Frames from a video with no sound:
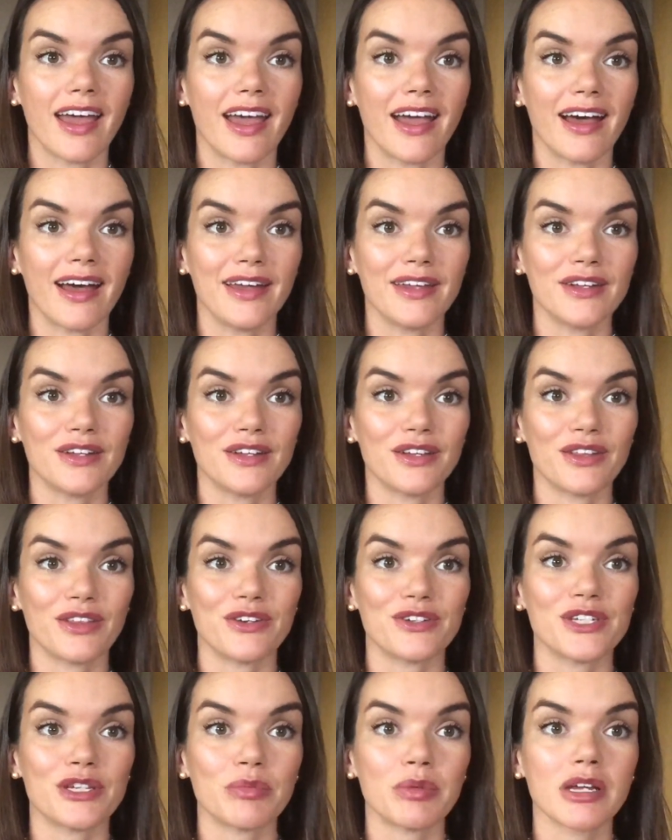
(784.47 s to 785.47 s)
and
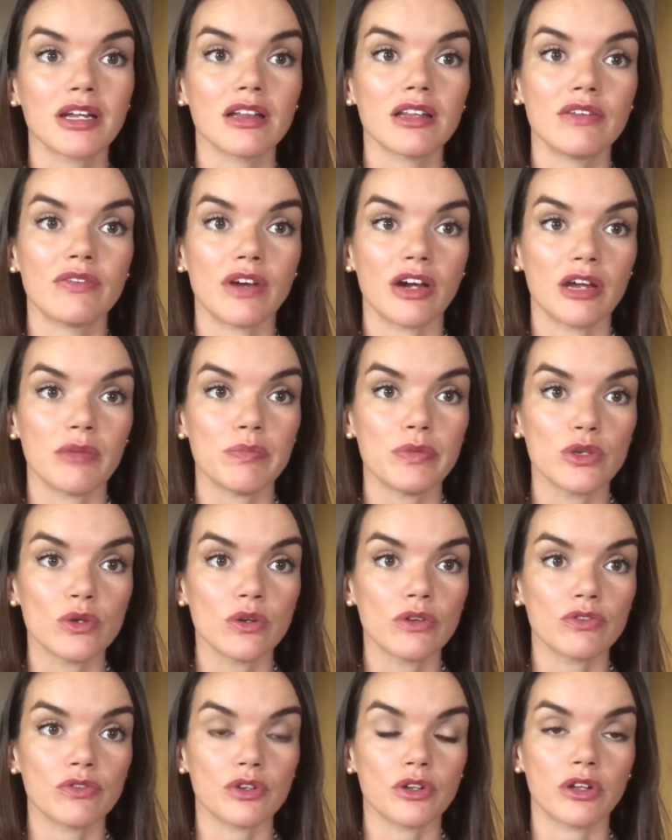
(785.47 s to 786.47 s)
they're typically very
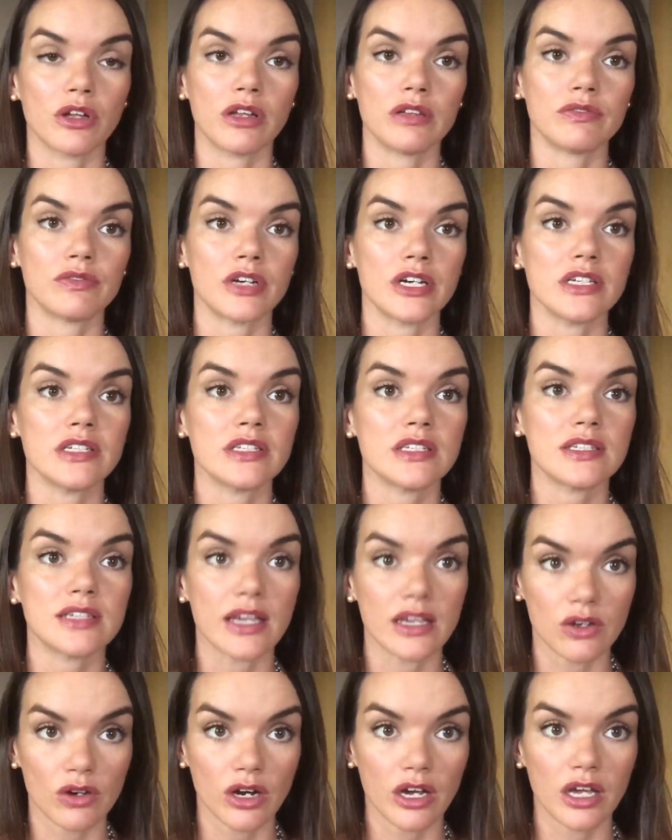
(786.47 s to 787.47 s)
beautiful and very
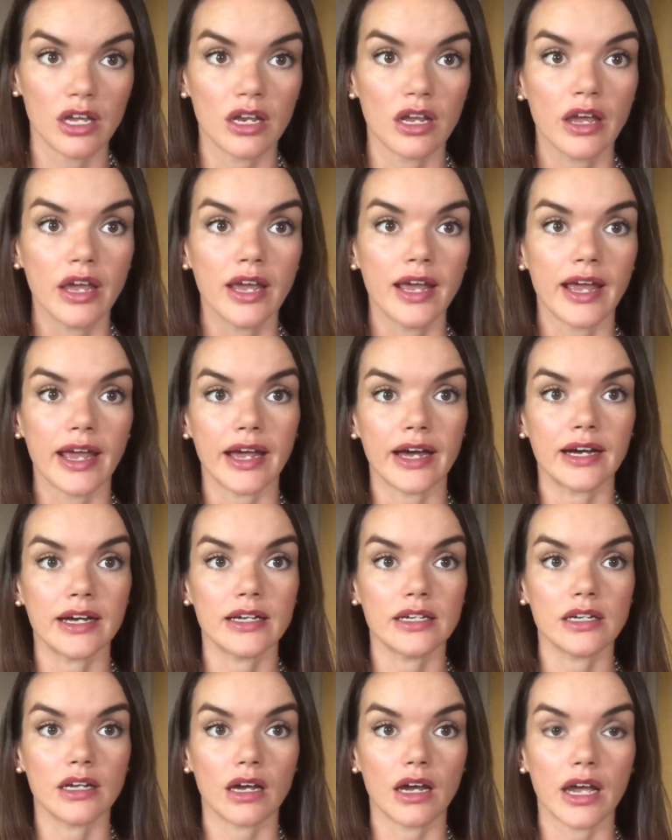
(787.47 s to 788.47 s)
sacred
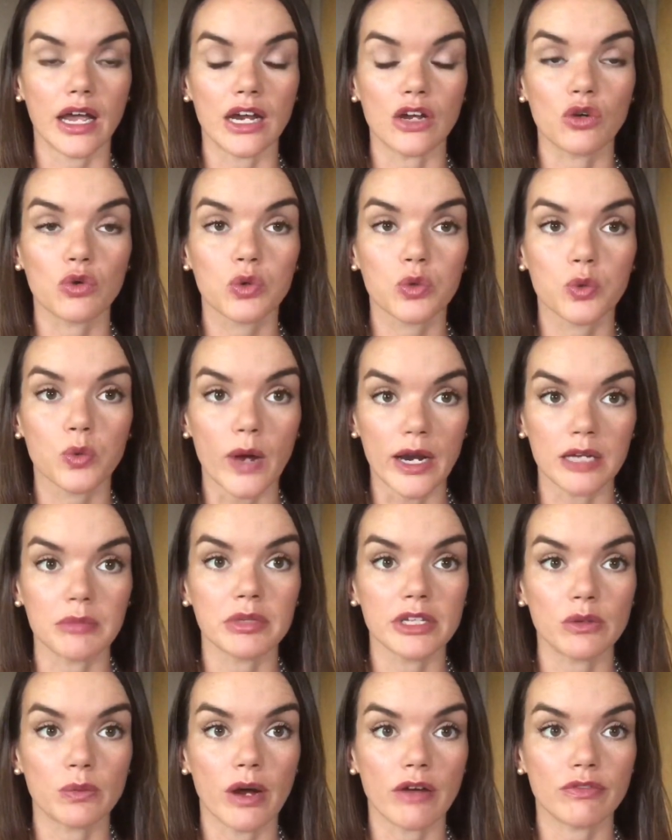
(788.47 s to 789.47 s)
and
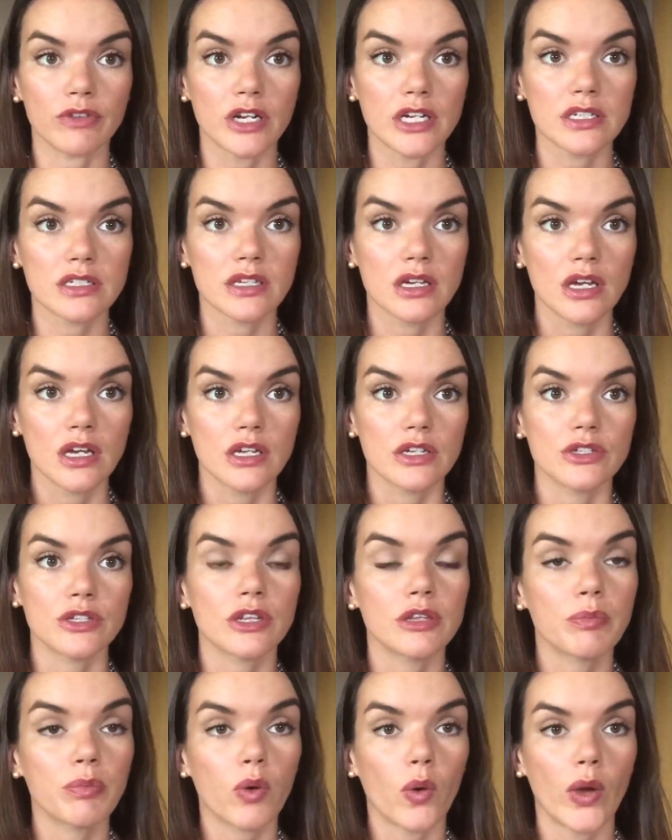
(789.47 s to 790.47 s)
incredibly reverent,
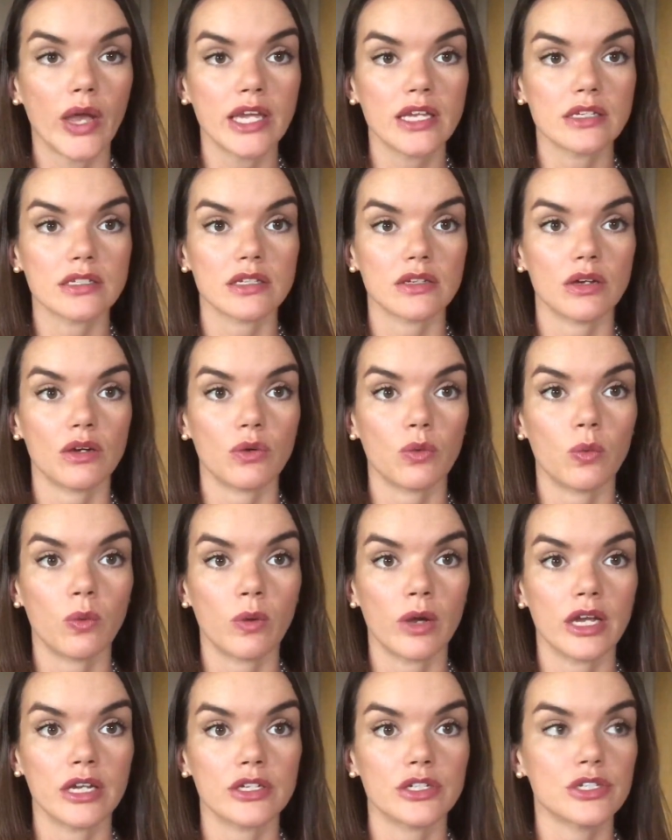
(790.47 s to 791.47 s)
to the point
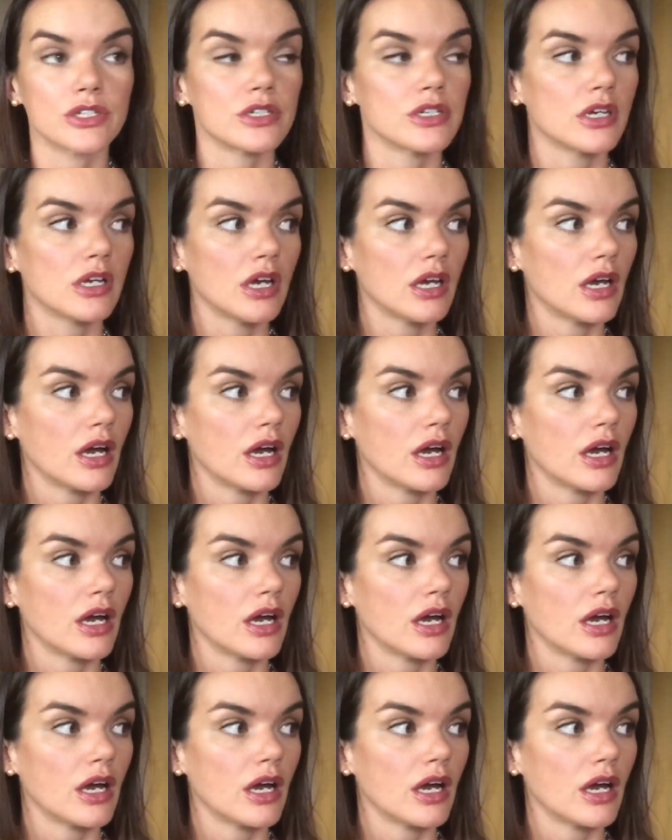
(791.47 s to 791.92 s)
which